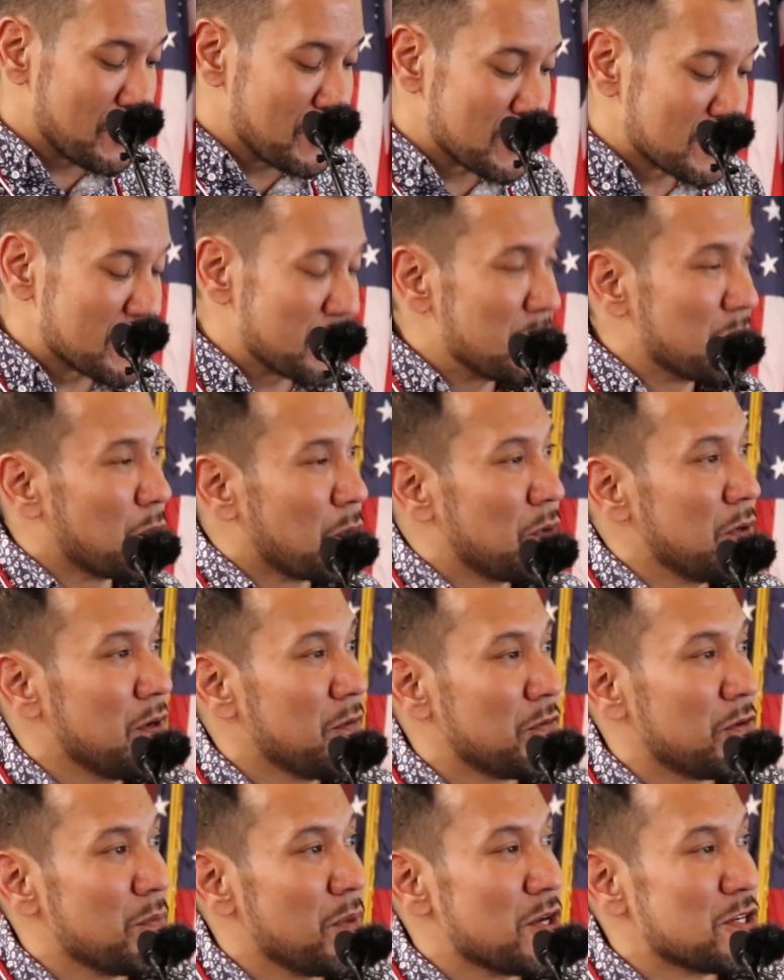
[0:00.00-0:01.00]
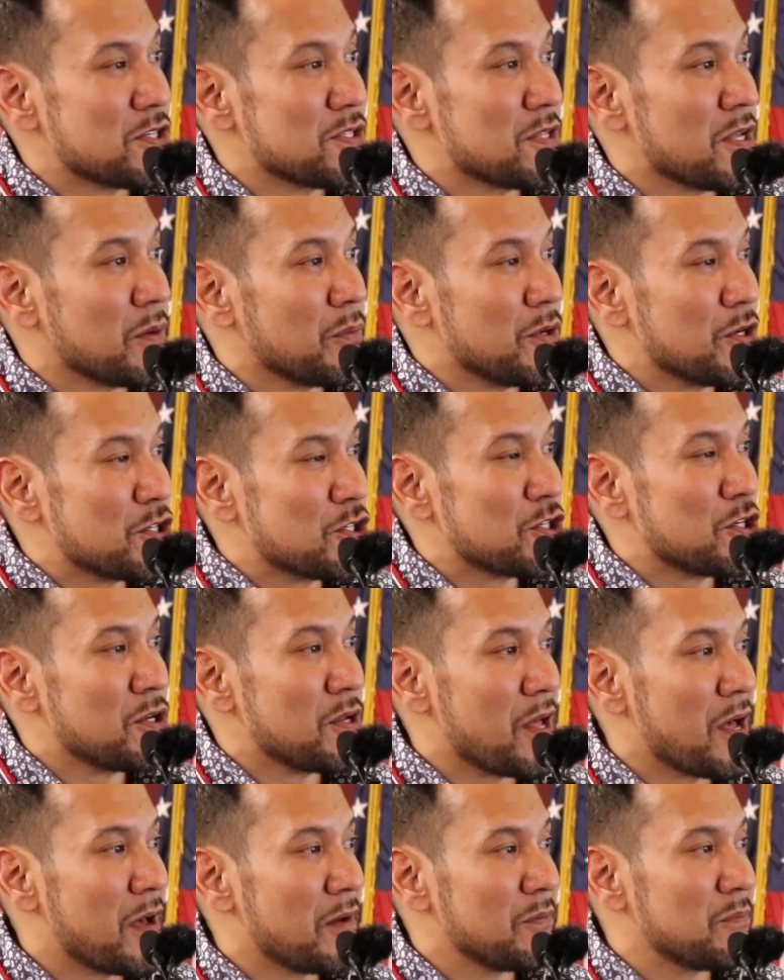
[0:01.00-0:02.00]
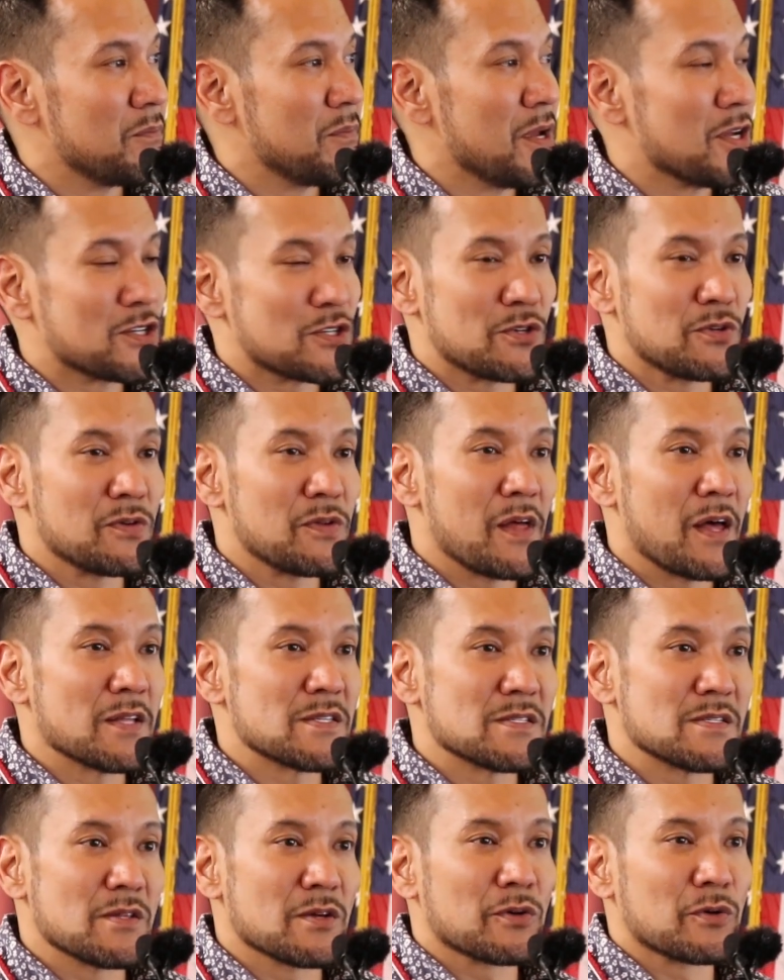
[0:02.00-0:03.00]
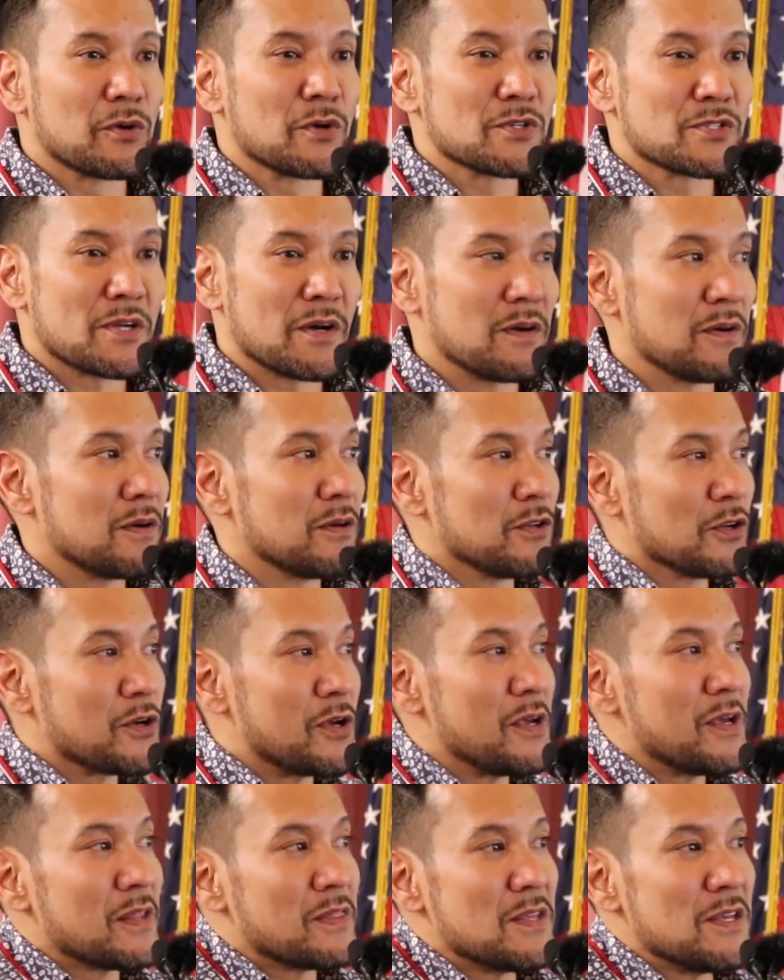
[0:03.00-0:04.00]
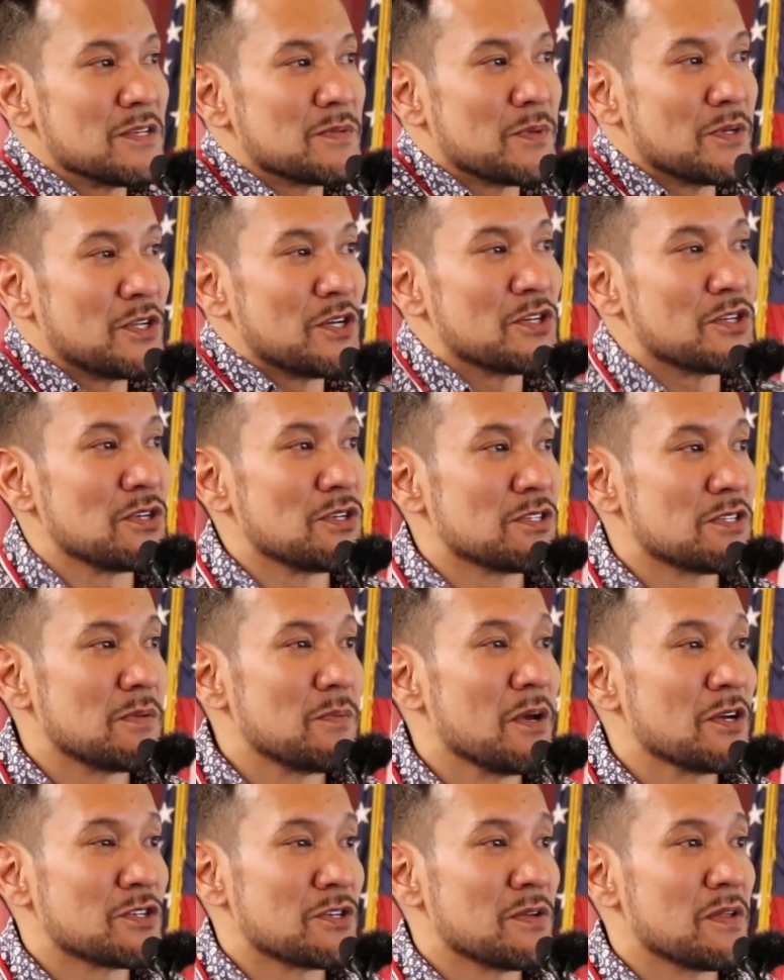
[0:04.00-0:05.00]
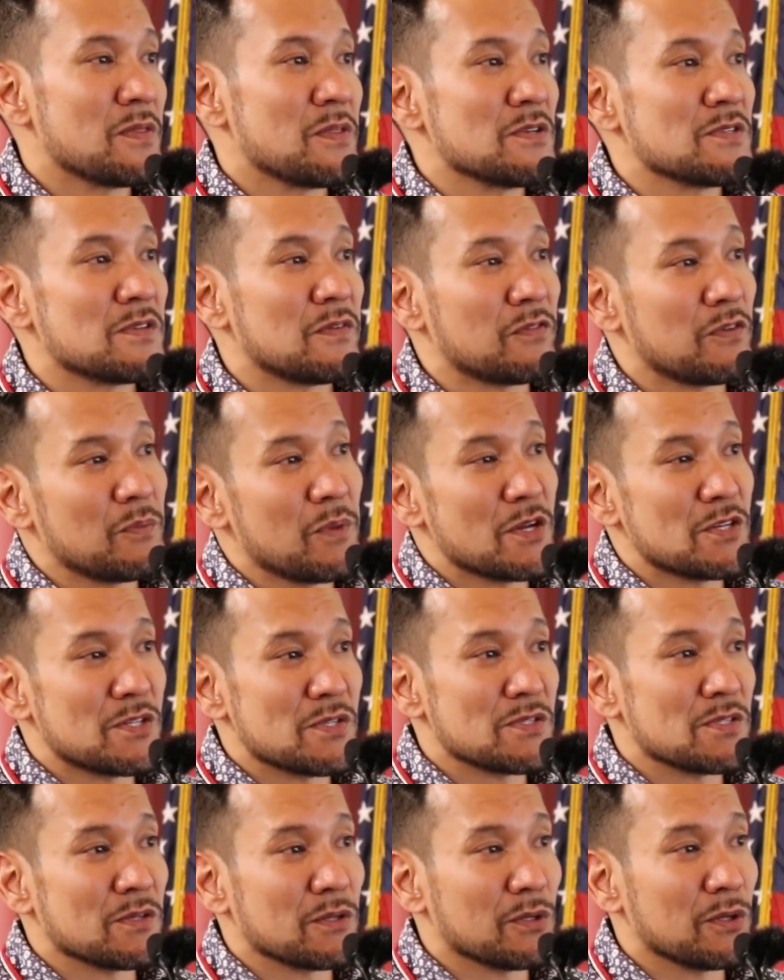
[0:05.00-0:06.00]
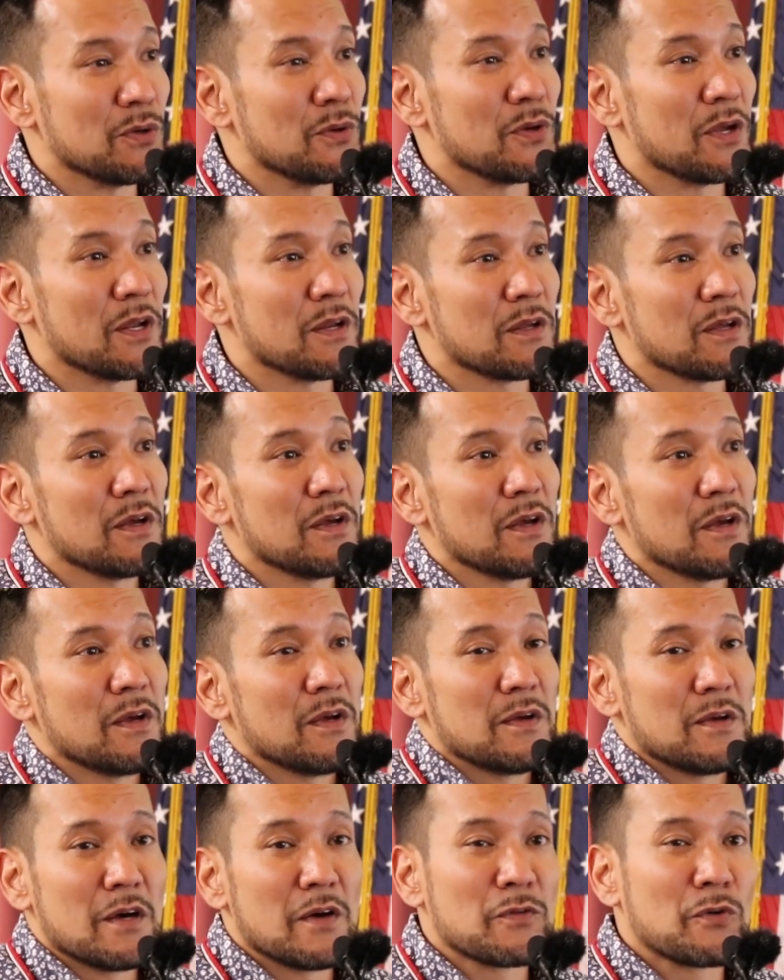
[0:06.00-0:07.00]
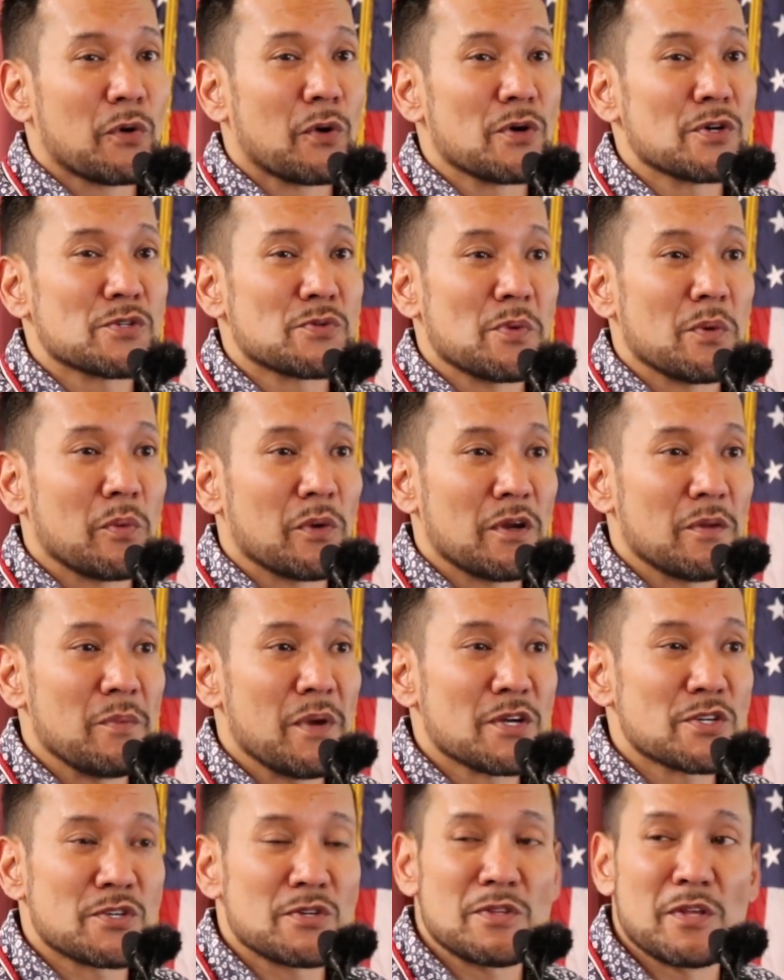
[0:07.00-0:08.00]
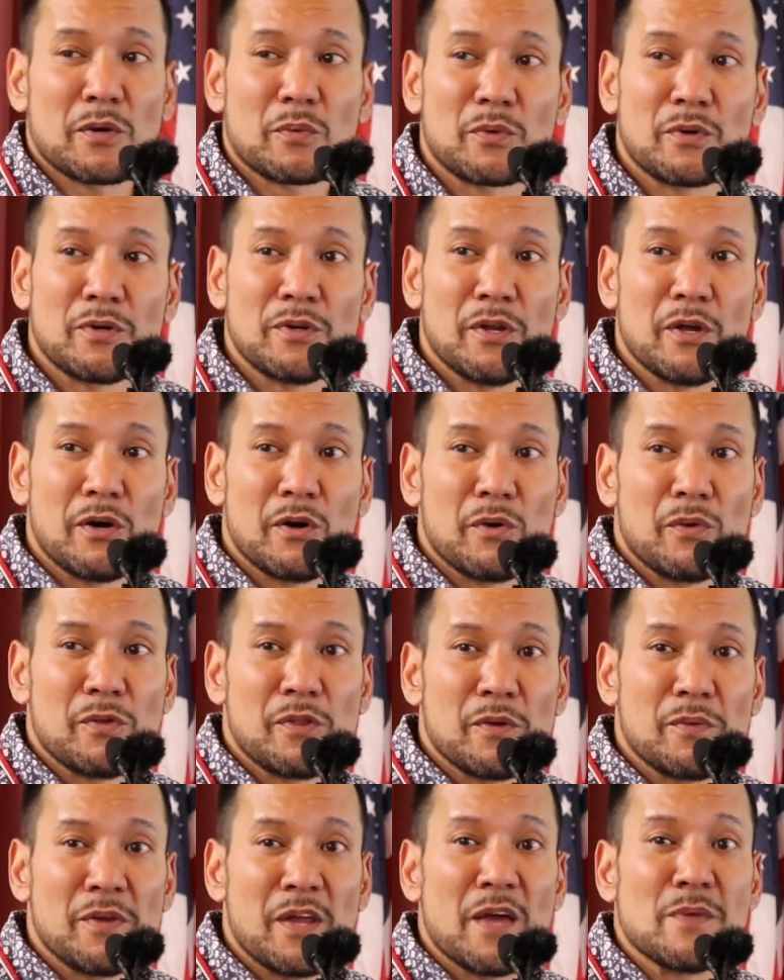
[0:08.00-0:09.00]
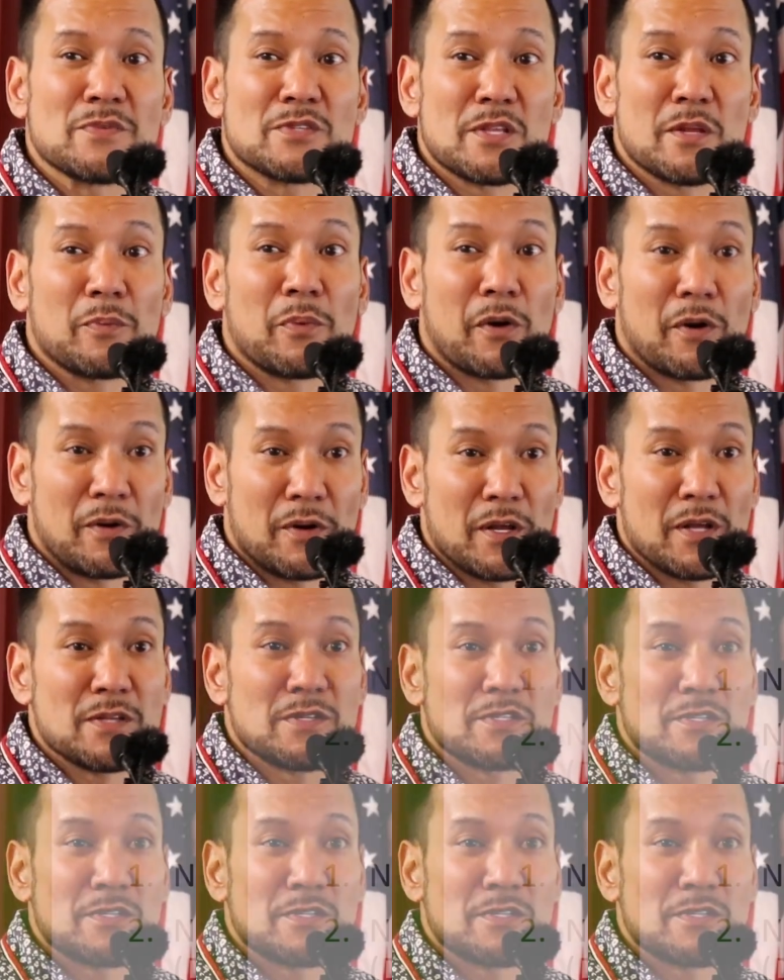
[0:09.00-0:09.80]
There's some important information that we should make sure that the courts are looking at these petitions to make sure that this information is included. Of course, we want to make sure that we know the names of the parties.